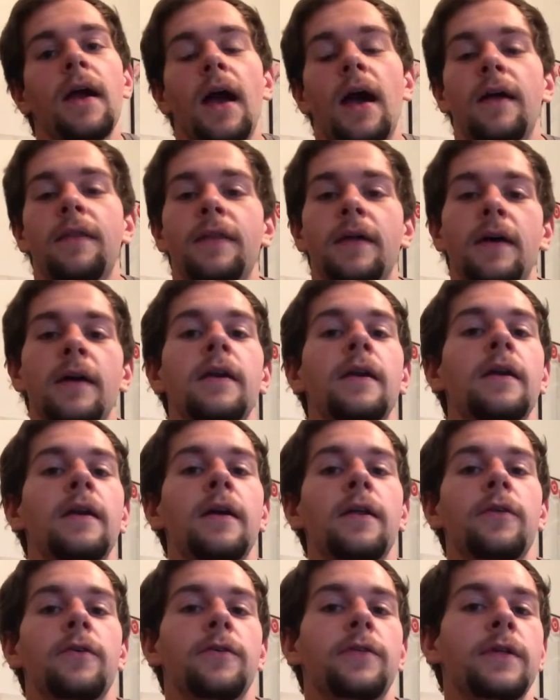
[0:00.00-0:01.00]
And then
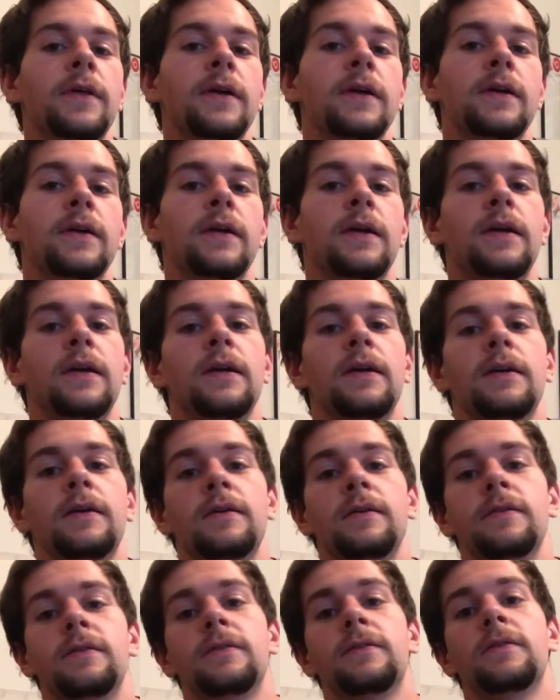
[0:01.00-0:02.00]
another thing
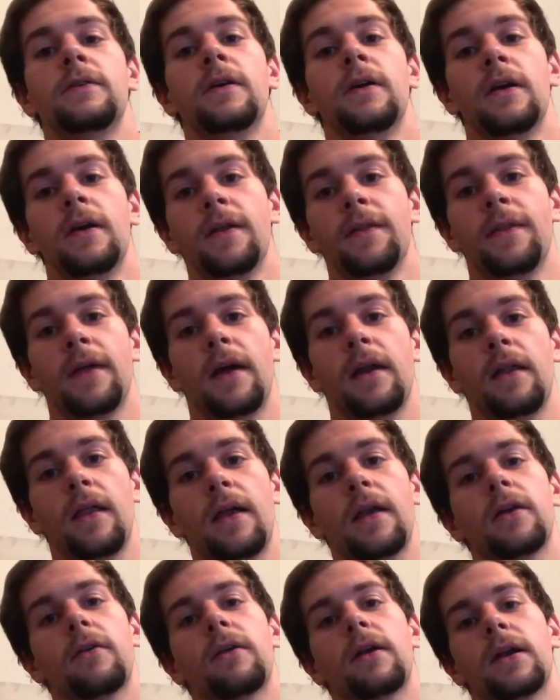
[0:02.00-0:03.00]
is that a
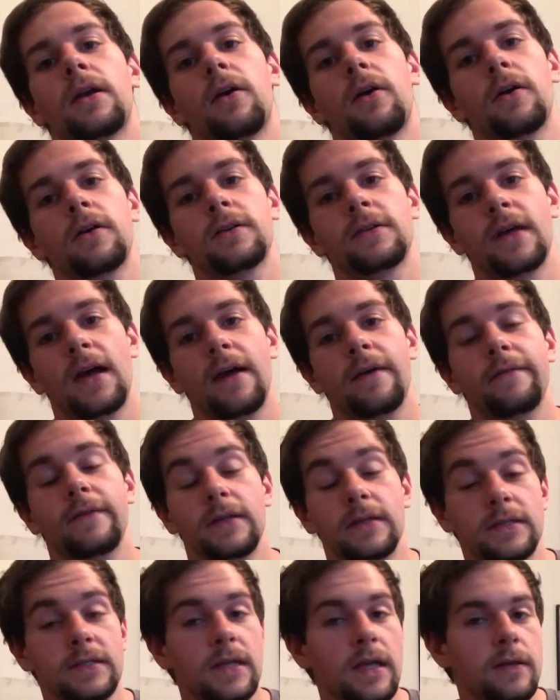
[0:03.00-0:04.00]
lot of credit cards have
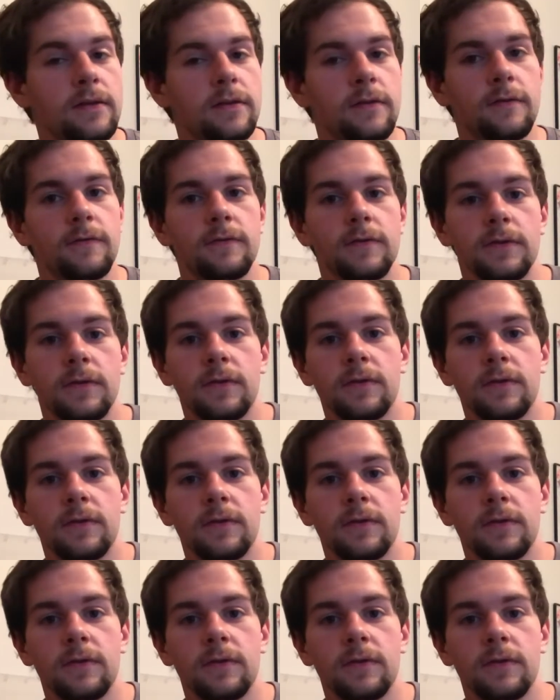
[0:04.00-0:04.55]
incentives.